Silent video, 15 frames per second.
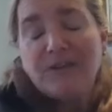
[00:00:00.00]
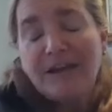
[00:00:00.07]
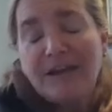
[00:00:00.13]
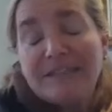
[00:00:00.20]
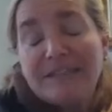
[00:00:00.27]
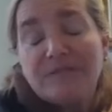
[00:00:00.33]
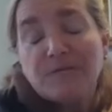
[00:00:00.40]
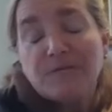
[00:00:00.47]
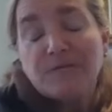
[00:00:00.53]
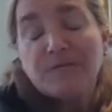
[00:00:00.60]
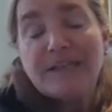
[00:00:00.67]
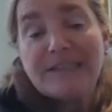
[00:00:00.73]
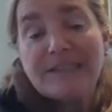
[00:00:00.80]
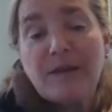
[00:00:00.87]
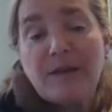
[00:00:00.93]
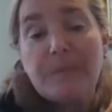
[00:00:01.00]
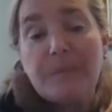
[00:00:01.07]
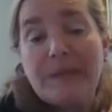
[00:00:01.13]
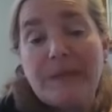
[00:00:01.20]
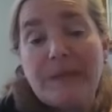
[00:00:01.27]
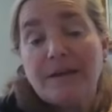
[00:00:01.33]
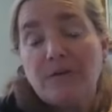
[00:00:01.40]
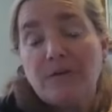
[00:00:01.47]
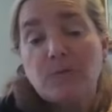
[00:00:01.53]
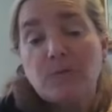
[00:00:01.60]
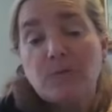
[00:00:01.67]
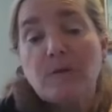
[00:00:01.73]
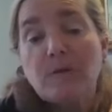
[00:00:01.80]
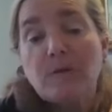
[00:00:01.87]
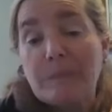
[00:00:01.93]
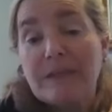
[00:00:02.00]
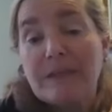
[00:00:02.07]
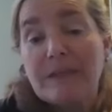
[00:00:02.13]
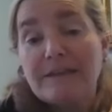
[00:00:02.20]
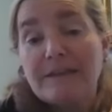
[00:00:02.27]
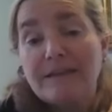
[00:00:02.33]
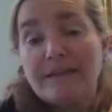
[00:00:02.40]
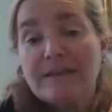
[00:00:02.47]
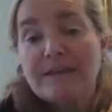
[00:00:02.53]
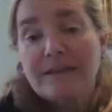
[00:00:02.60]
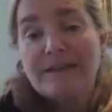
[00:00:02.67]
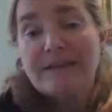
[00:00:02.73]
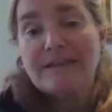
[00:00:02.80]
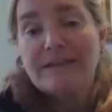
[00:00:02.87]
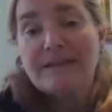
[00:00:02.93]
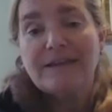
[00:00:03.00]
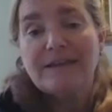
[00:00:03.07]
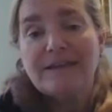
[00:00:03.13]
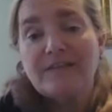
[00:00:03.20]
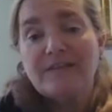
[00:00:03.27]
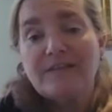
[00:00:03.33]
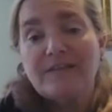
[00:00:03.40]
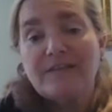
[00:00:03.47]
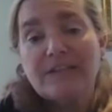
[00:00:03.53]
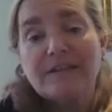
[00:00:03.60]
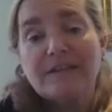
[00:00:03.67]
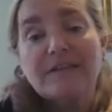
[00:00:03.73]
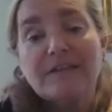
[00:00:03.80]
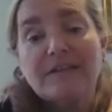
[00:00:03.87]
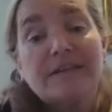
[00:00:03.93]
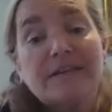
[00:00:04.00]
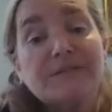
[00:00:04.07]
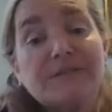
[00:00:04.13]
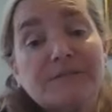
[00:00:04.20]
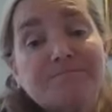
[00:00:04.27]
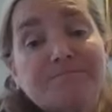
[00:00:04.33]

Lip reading: I didn't realize how big a role it played in their daily lives.